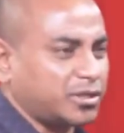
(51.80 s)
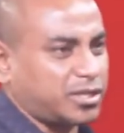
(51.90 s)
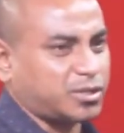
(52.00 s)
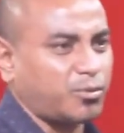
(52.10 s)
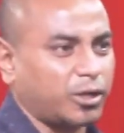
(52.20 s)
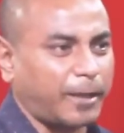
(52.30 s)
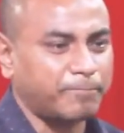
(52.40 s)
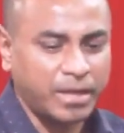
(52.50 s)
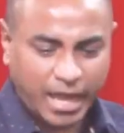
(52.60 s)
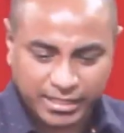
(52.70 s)
this
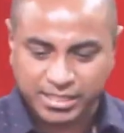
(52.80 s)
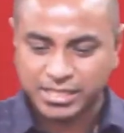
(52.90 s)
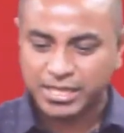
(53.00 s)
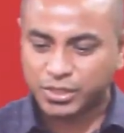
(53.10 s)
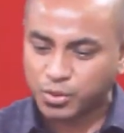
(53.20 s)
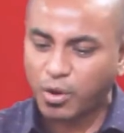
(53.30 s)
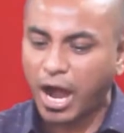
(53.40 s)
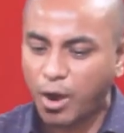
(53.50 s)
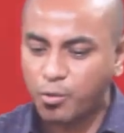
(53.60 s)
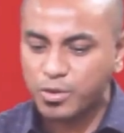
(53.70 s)
morning and see as to
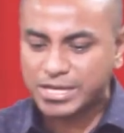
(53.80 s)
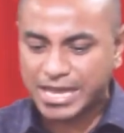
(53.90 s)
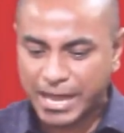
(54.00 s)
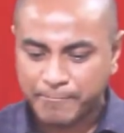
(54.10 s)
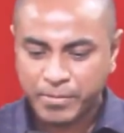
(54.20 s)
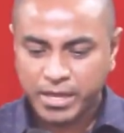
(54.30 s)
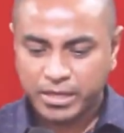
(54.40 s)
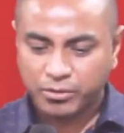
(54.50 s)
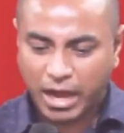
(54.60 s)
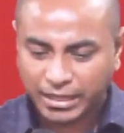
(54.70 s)
how we can,
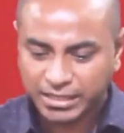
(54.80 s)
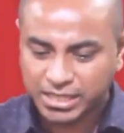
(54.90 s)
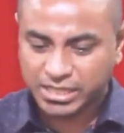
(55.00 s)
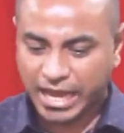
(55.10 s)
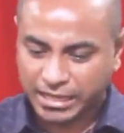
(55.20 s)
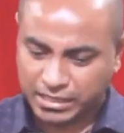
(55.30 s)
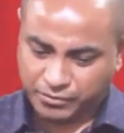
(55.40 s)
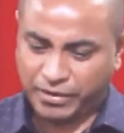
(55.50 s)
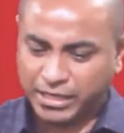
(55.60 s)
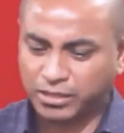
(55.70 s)
you know, understand this
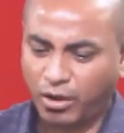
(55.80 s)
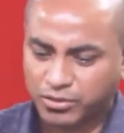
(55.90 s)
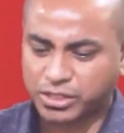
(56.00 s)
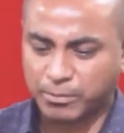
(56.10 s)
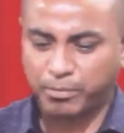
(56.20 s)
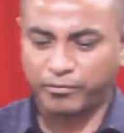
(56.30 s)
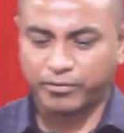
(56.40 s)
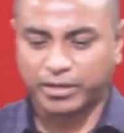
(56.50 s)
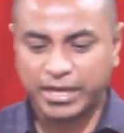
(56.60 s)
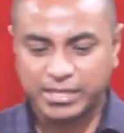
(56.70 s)
very concept of
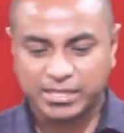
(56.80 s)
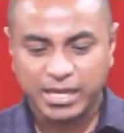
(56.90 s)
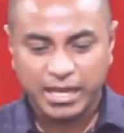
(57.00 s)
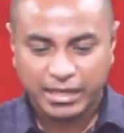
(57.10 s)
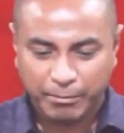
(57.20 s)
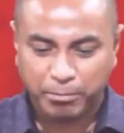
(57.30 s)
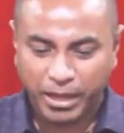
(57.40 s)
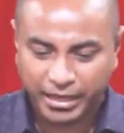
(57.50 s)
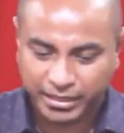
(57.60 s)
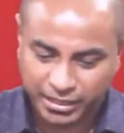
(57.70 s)
grace and
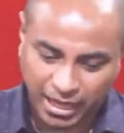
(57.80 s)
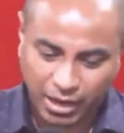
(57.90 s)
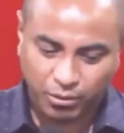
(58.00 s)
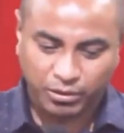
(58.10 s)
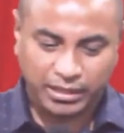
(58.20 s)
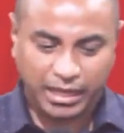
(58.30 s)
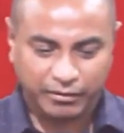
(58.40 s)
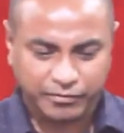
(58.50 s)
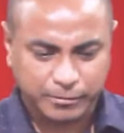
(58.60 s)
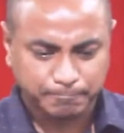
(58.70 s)
apply it in our own
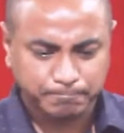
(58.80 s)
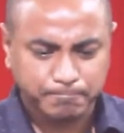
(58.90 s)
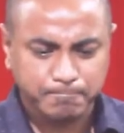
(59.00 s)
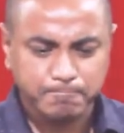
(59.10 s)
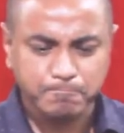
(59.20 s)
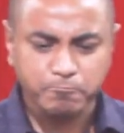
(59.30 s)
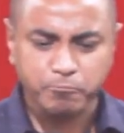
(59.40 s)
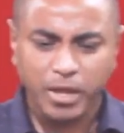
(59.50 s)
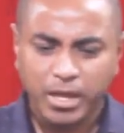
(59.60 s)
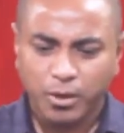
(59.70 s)
lives.
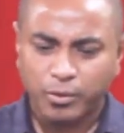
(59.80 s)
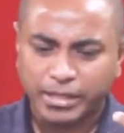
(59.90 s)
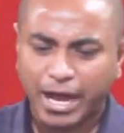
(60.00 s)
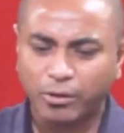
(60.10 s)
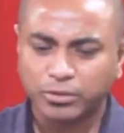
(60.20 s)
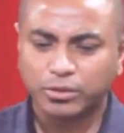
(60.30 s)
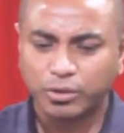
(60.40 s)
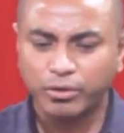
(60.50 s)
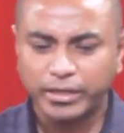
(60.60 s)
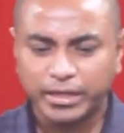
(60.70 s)
Without
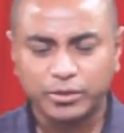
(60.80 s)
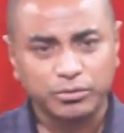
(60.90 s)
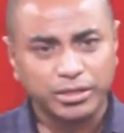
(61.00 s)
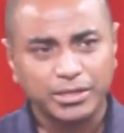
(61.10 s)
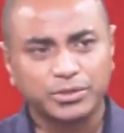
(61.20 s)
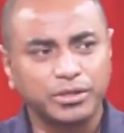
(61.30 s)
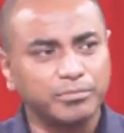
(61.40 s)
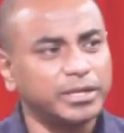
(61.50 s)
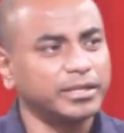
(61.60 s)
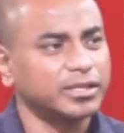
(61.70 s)
going into the literal
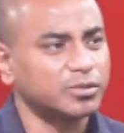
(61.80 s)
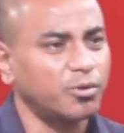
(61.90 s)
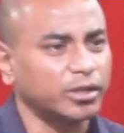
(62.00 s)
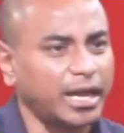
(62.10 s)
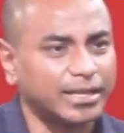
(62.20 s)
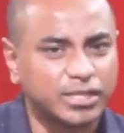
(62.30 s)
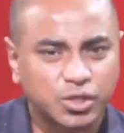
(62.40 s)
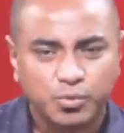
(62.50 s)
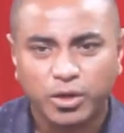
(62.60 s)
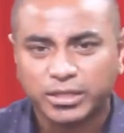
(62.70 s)
meaning this morning, I
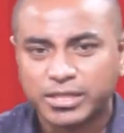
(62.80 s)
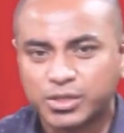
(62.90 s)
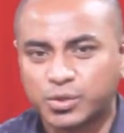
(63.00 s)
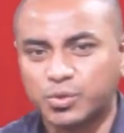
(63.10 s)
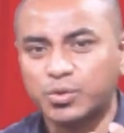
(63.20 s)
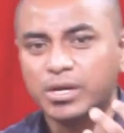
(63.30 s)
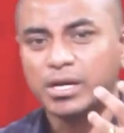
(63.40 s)
just want us to